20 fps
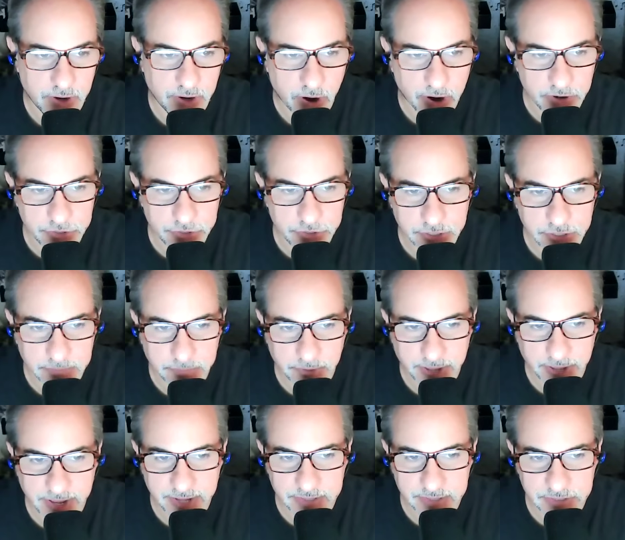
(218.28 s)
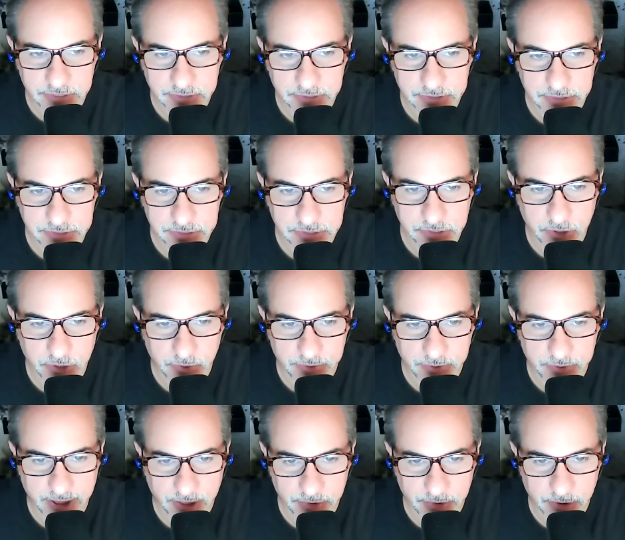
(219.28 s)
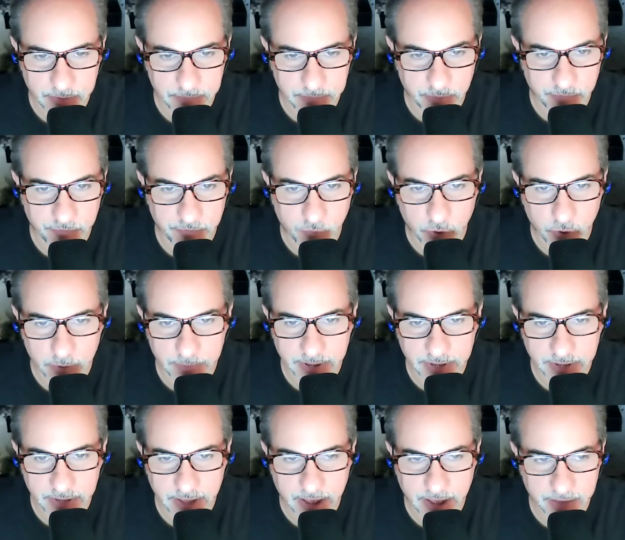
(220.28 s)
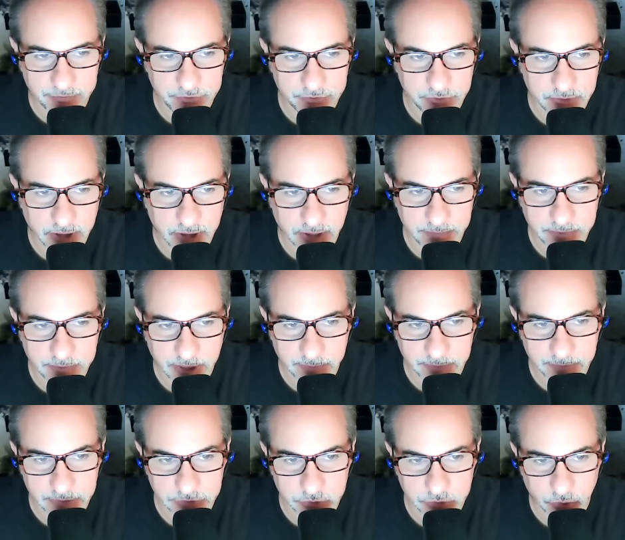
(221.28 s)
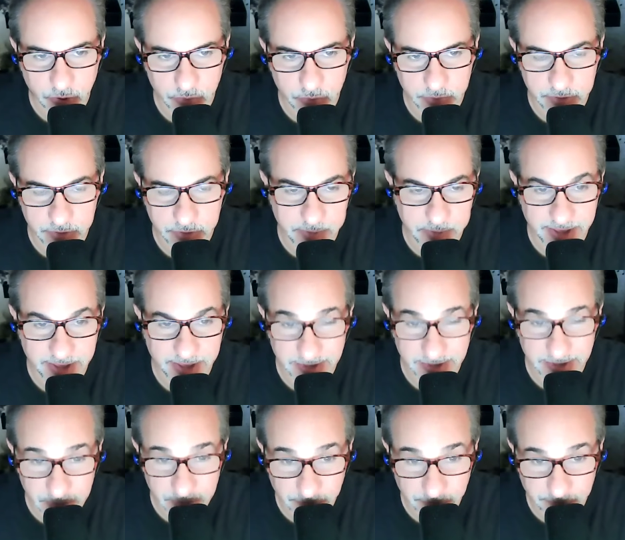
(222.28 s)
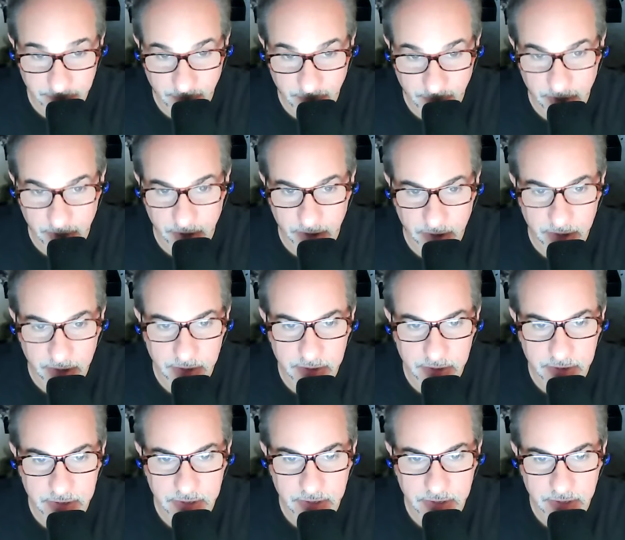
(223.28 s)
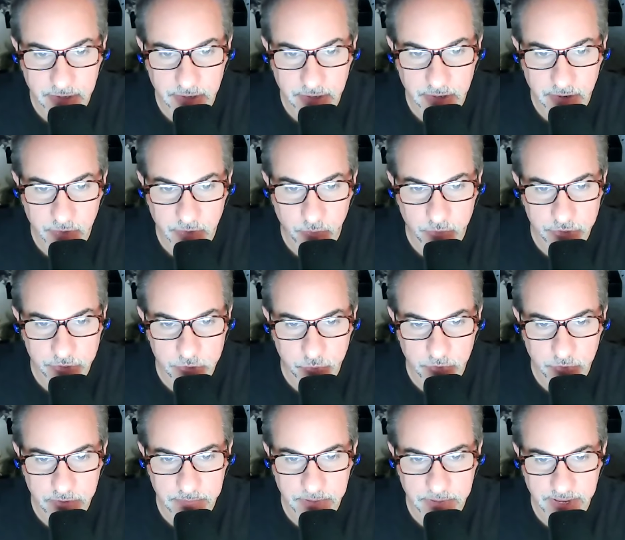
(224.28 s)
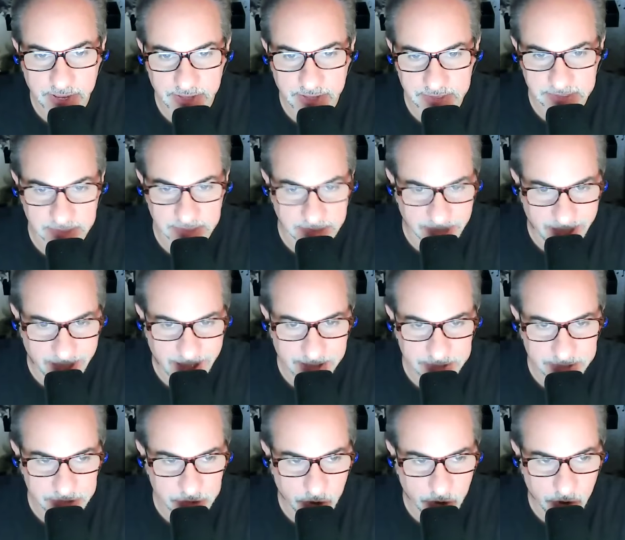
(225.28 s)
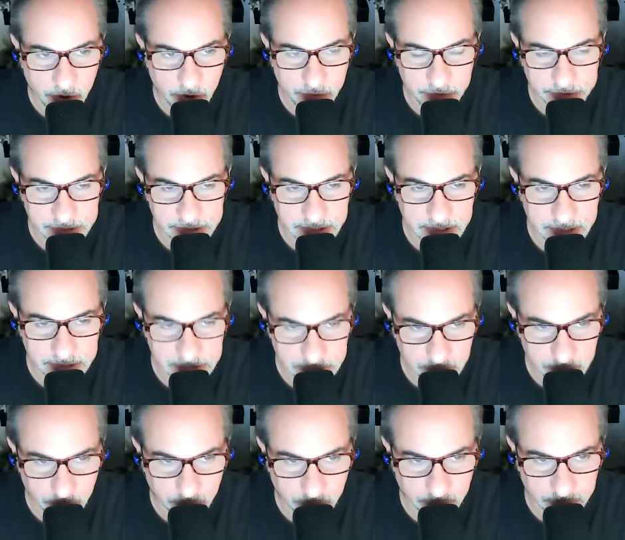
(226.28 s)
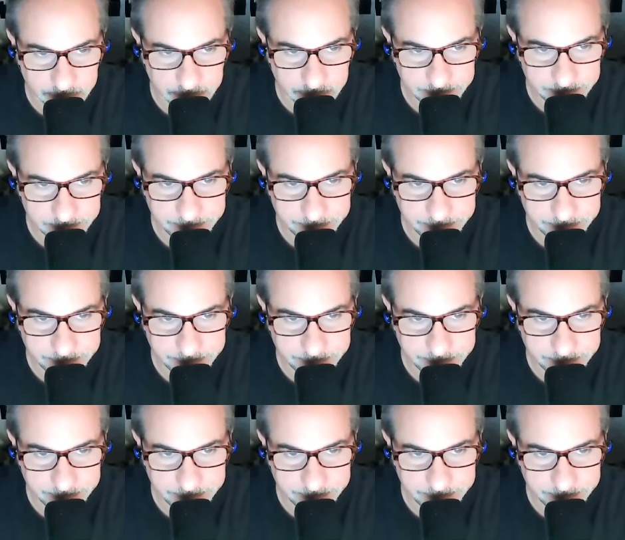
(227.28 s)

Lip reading: Argent planned to slow down on performing after an upcoming tour with the band in the fall, which would be his last overseas tour.